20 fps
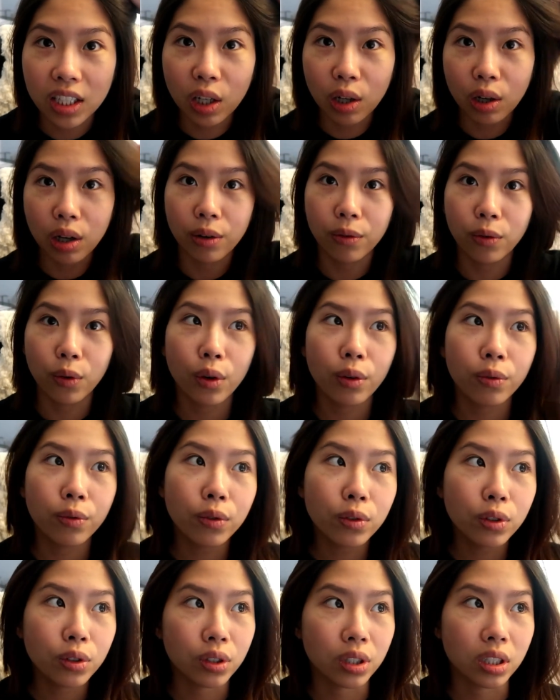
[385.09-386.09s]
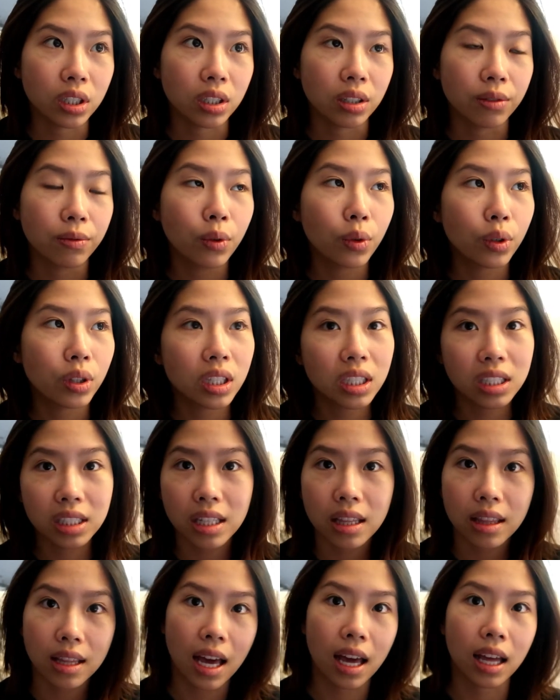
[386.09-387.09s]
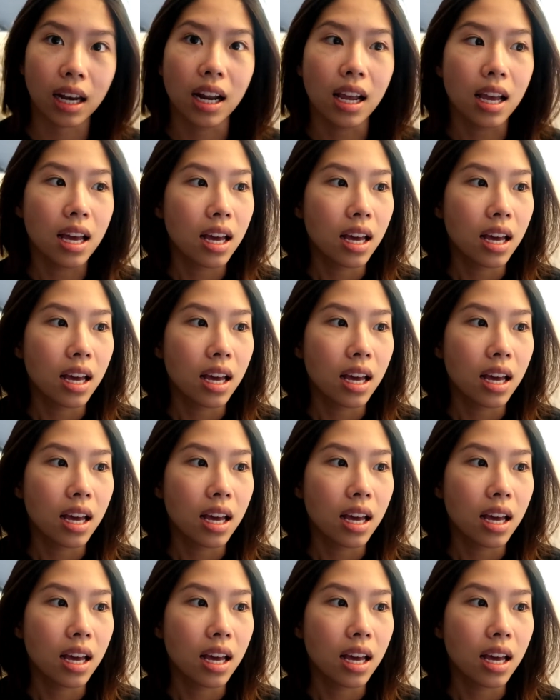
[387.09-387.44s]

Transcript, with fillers: you know, avoid food trigger, avoid this and that,